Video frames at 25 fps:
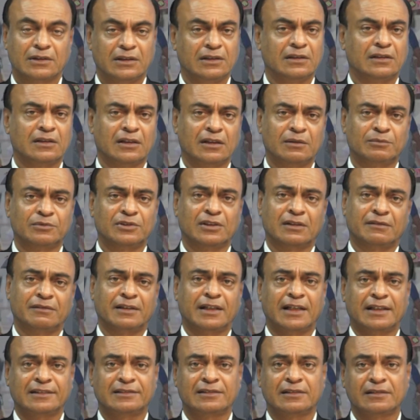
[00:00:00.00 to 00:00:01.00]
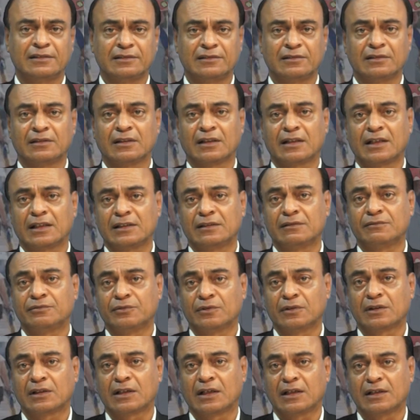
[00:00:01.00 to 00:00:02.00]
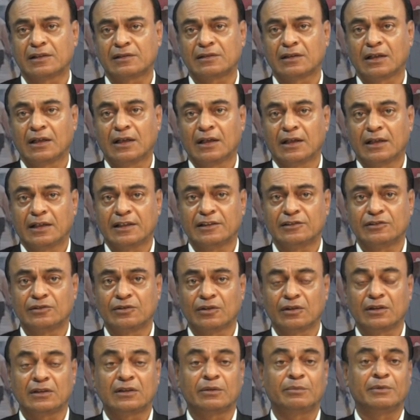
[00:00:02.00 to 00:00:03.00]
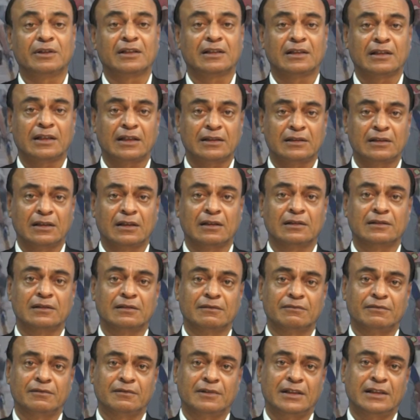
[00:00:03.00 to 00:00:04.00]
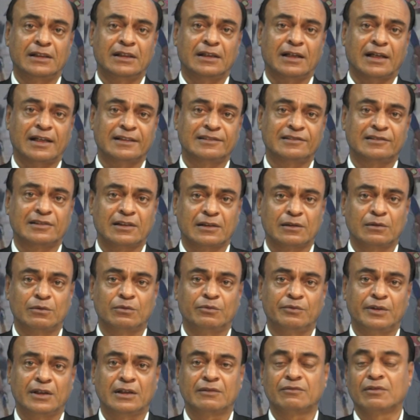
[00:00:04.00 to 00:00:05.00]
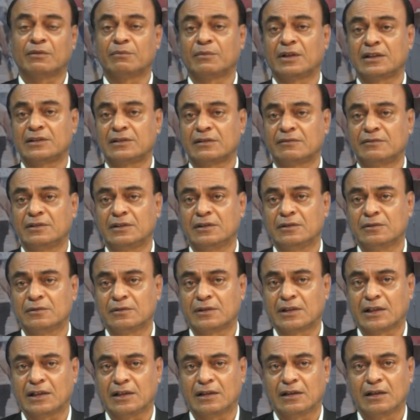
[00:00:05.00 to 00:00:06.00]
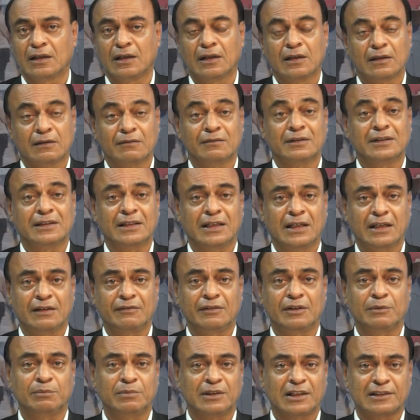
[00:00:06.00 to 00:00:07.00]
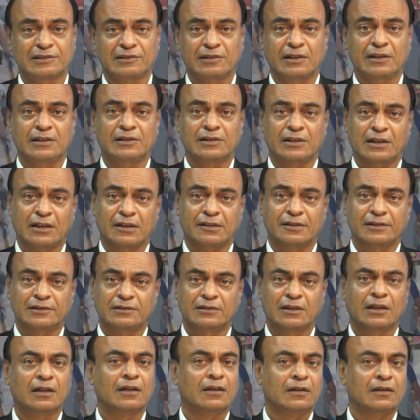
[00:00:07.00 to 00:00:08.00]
In terms of hazards in the current forecast, it's going to be another very unsettled week for much of the UK, with heavy blustery showers,